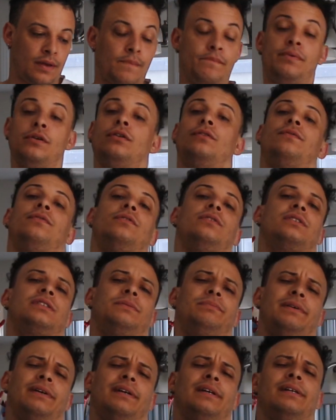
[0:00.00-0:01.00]
Beautiful
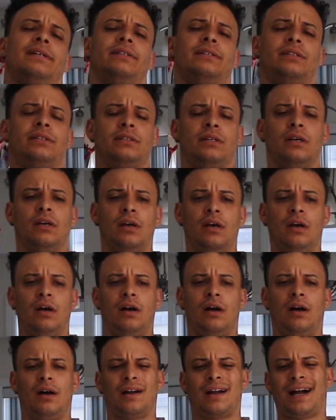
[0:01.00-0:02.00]
experience.
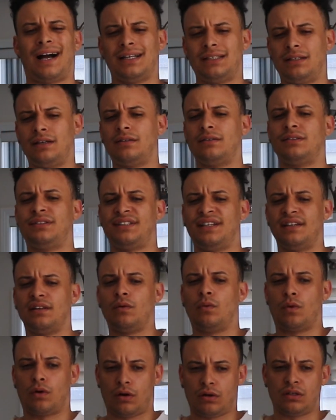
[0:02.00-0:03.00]
Got to understand
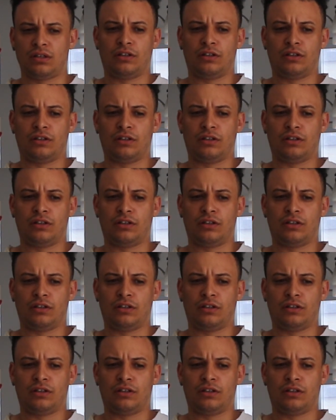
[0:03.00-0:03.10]
the world